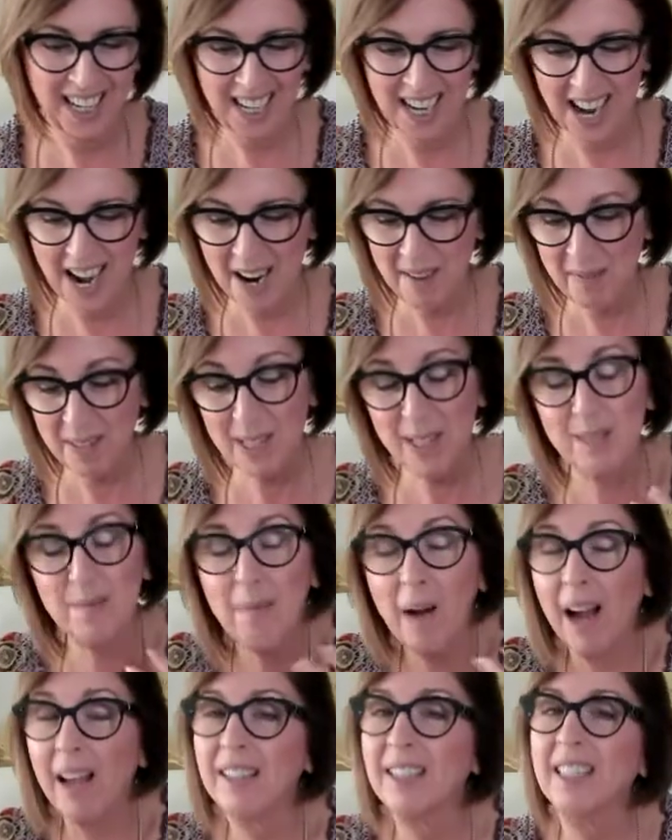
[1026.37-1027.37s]
I'm
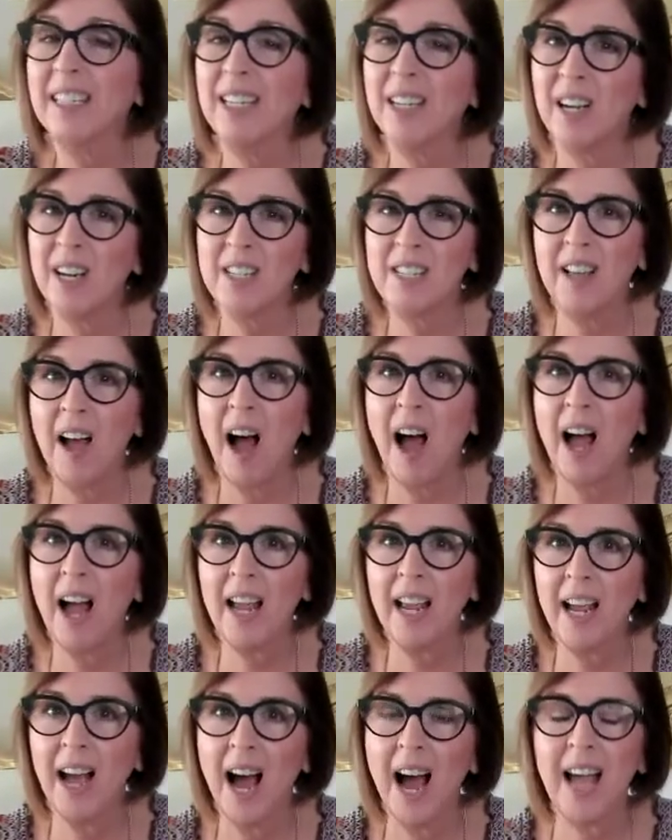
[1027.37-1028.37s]
smiling because
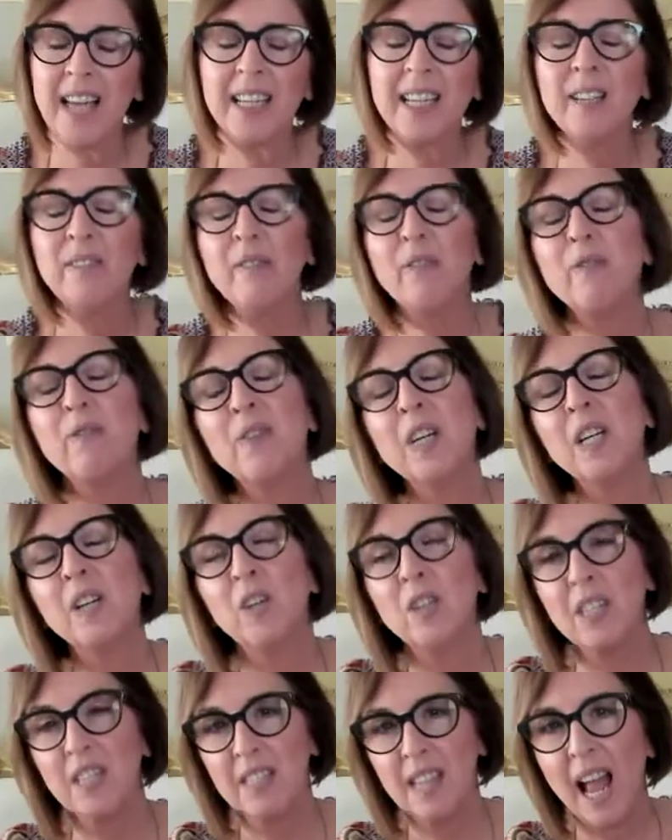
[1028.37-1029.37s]
I can
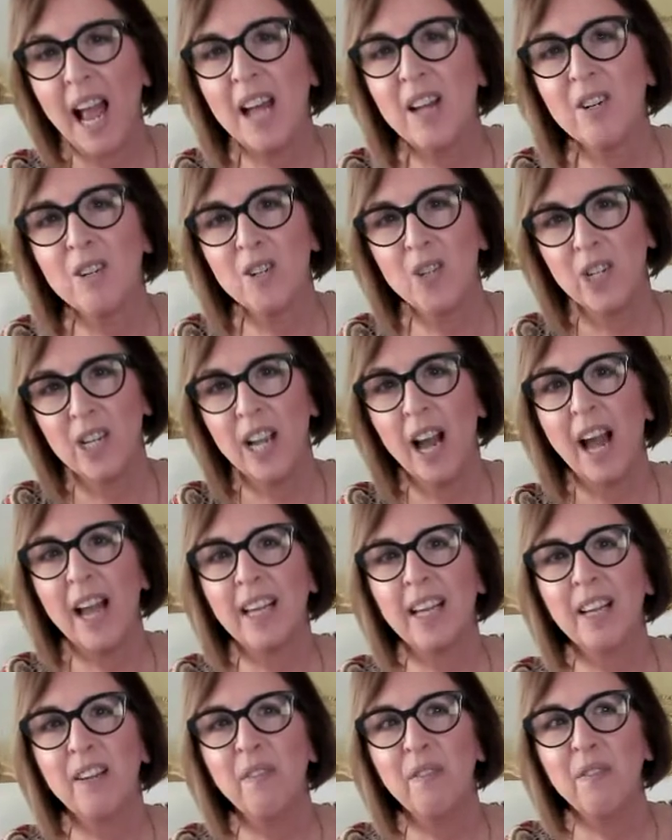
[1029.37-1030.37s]
feel this energy. I
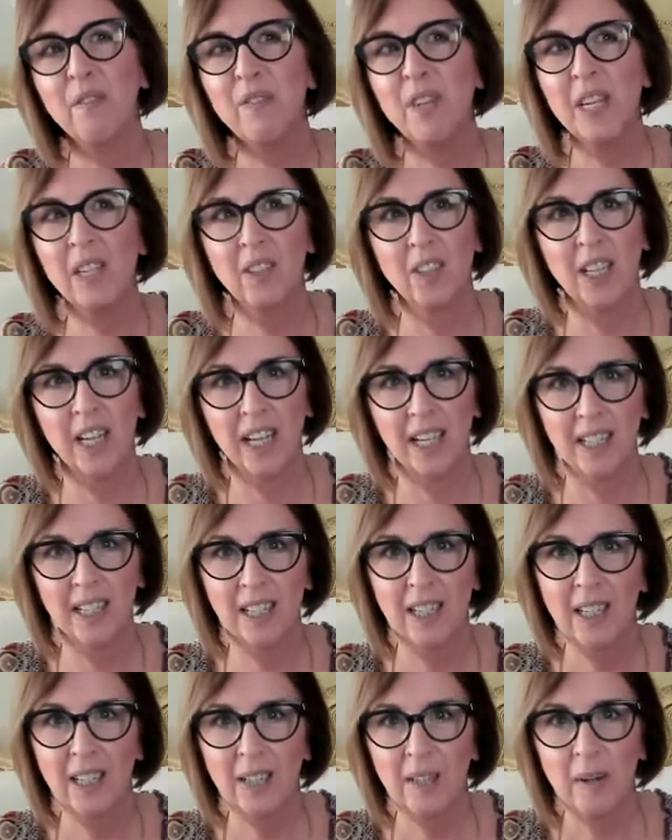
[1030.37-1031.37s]
can feel it.
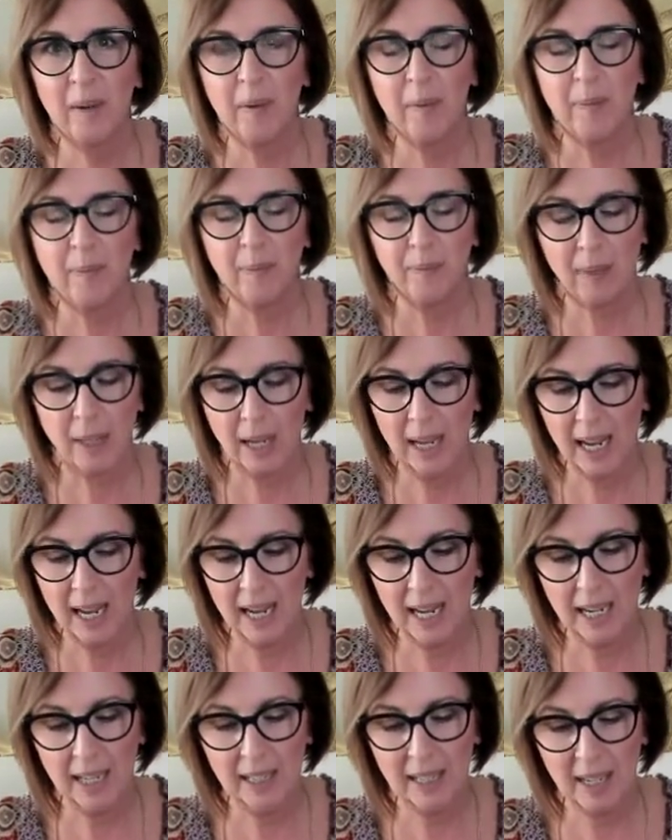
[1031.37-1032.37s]

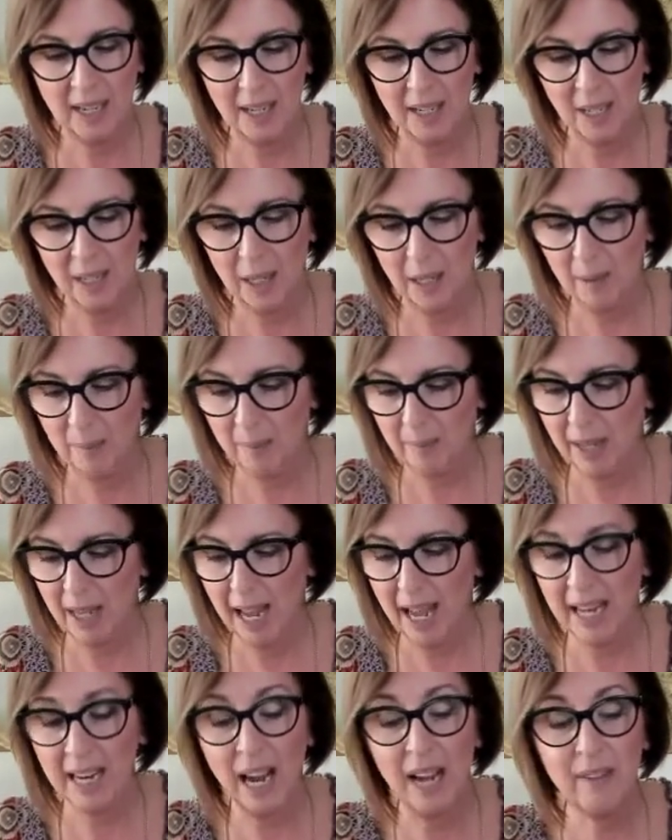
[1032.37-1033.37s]
And
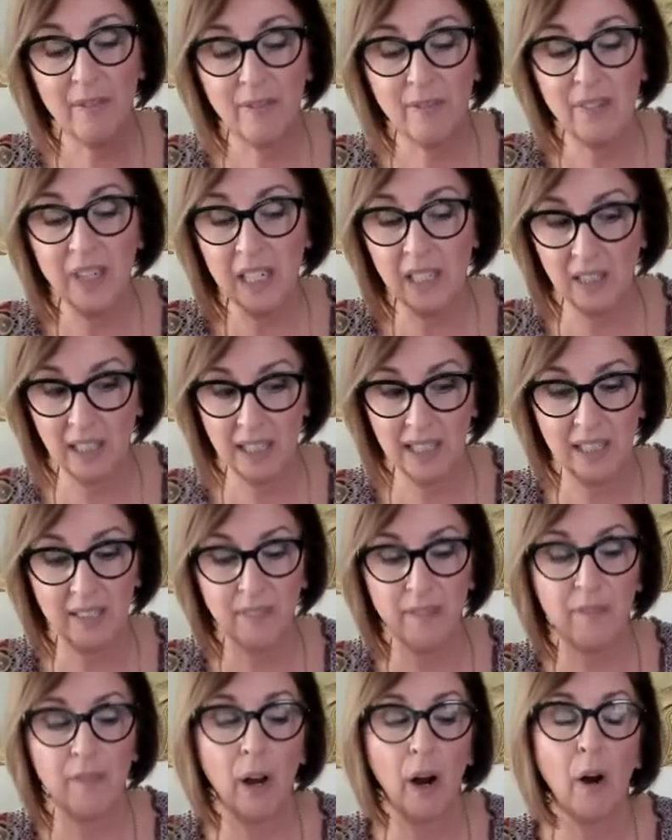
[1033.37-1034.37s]
I feel it
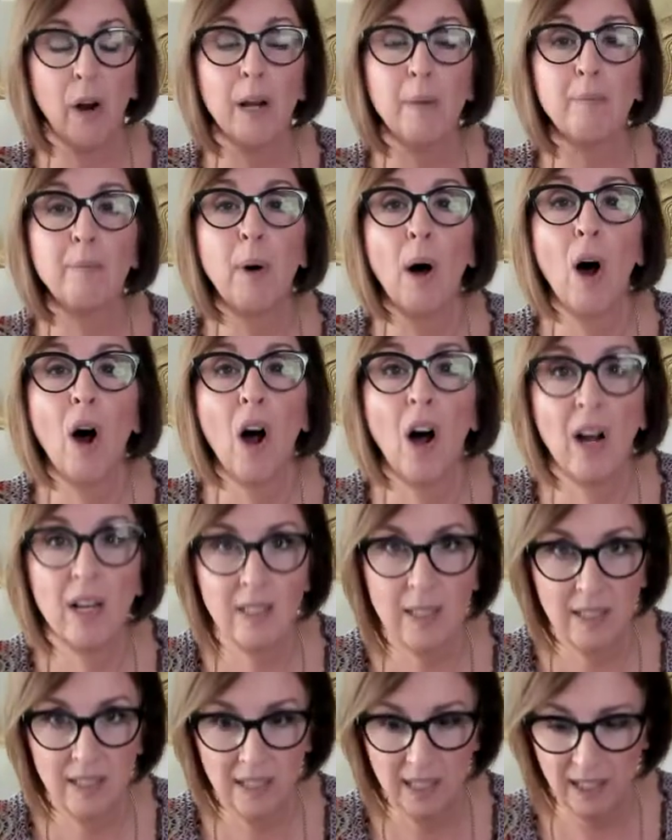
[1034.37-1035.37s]
very
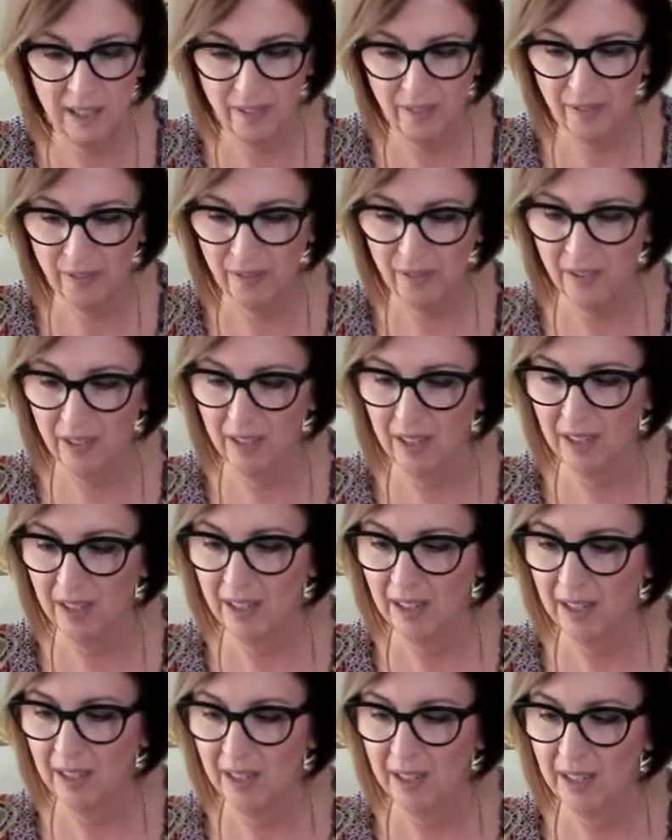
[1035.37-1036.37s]
positive.
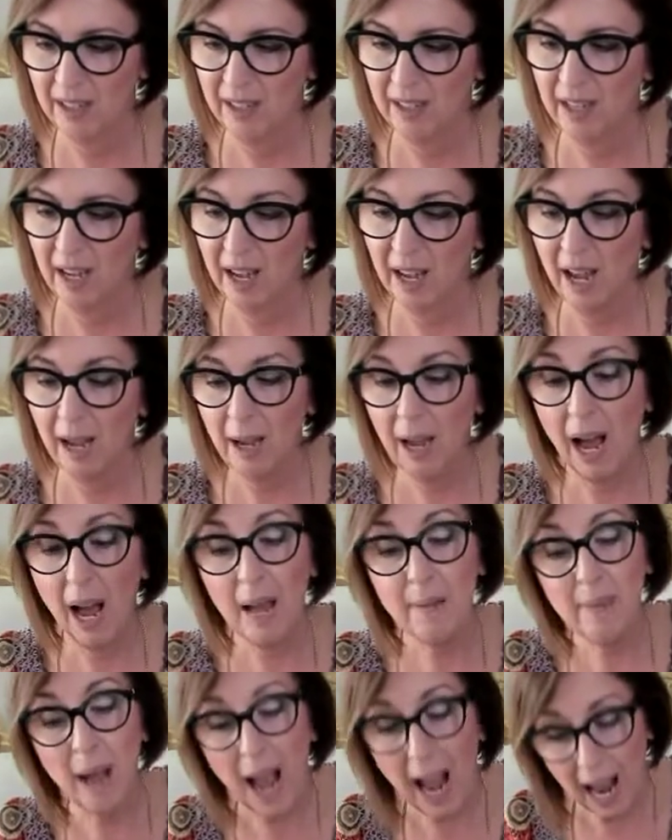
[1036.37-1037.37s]

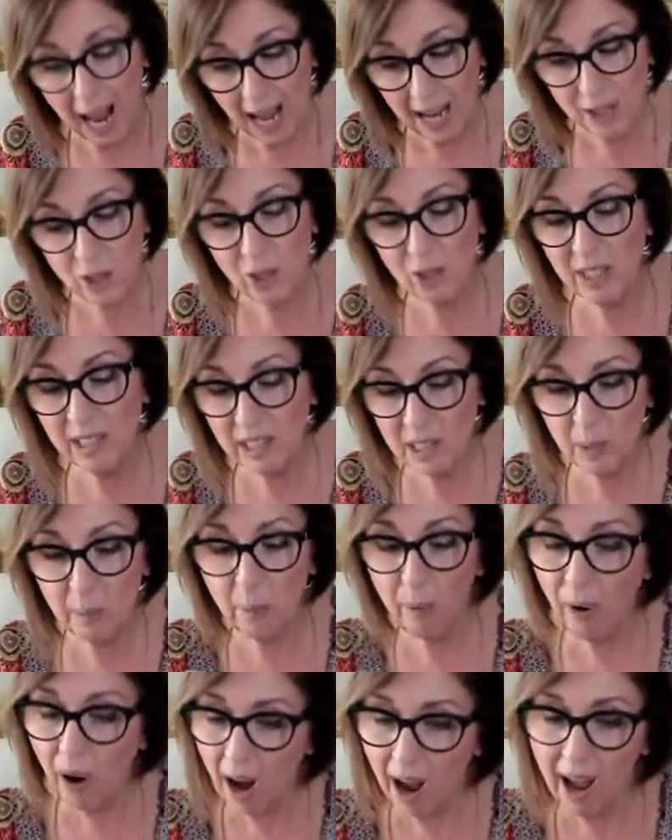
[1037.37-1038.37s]
I'm actually
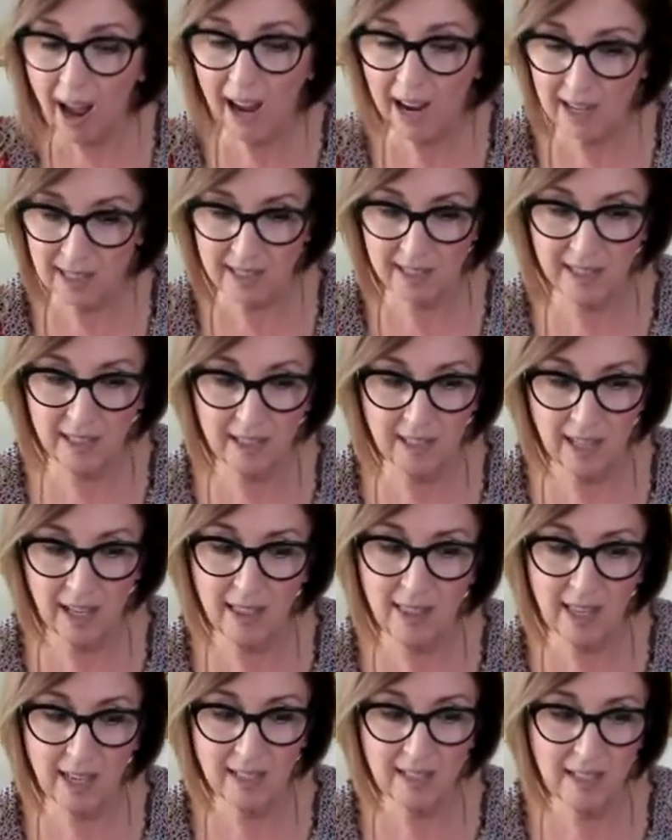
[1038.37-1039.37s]
surprised
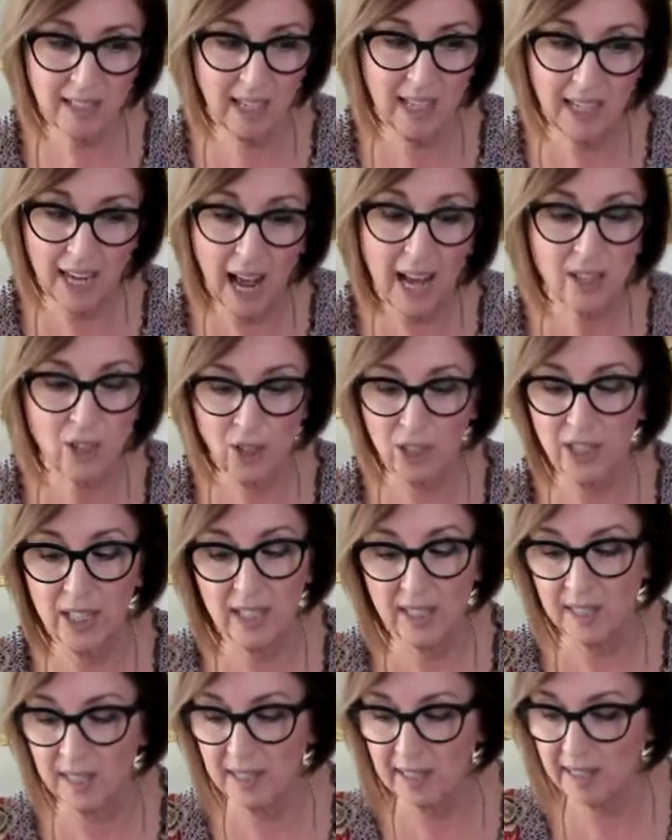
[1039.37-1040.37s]
that this connection
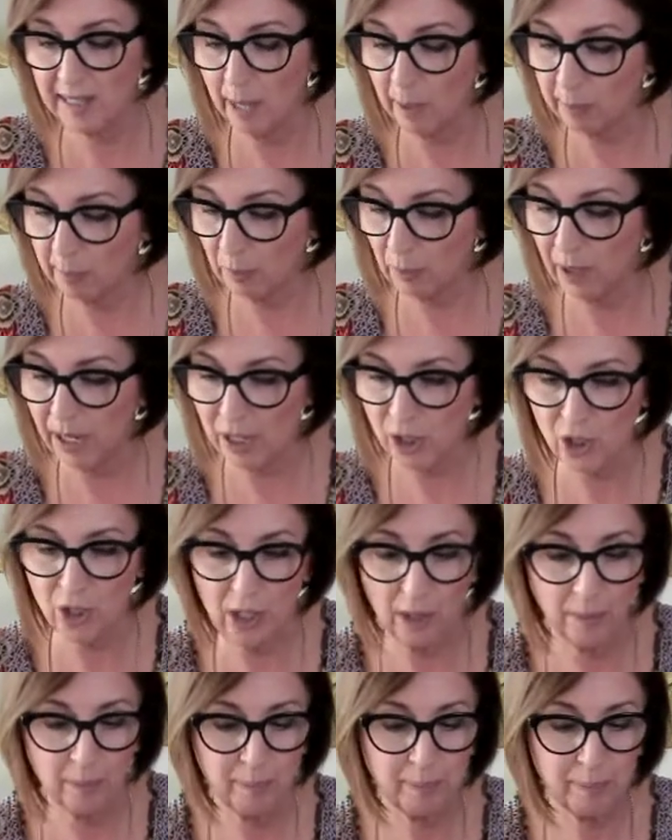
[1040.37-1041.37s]
is in separation.